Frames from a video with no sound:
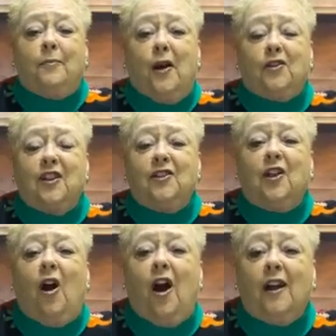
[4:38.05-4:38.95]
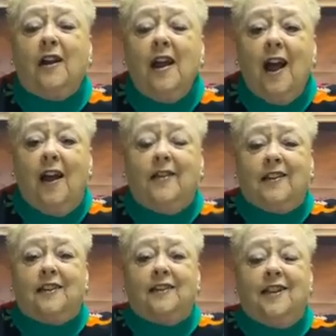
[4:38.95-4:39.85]
person's heart uh,
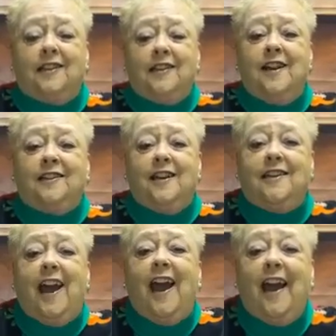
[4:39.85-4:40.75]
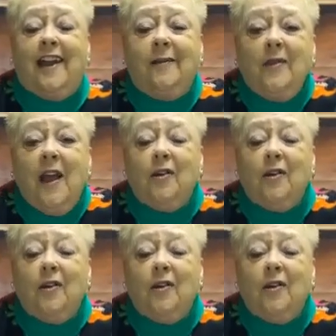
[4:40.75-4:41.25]
that's listening today.